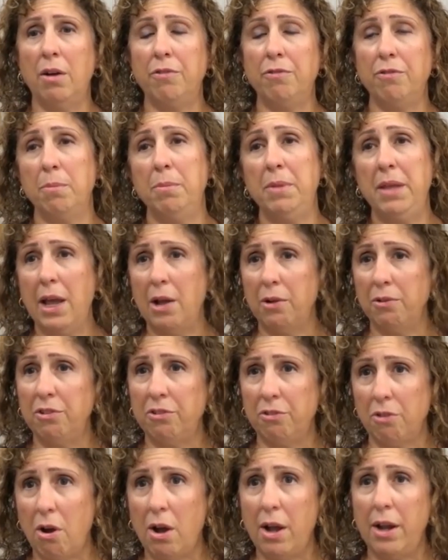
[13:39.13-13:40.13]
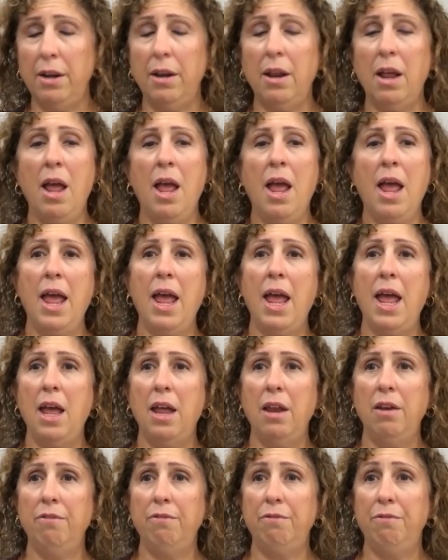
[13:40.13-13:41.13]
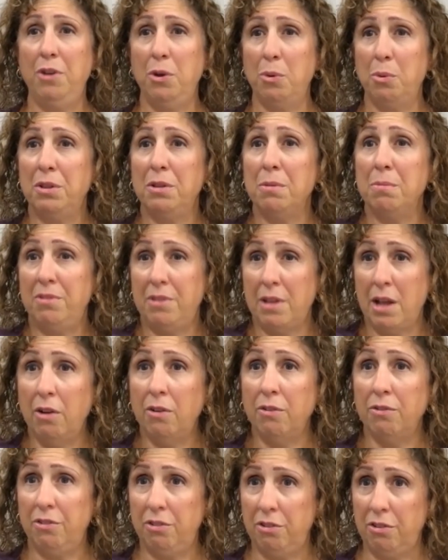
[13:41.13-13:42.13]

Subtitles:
from the outside and view it themselves.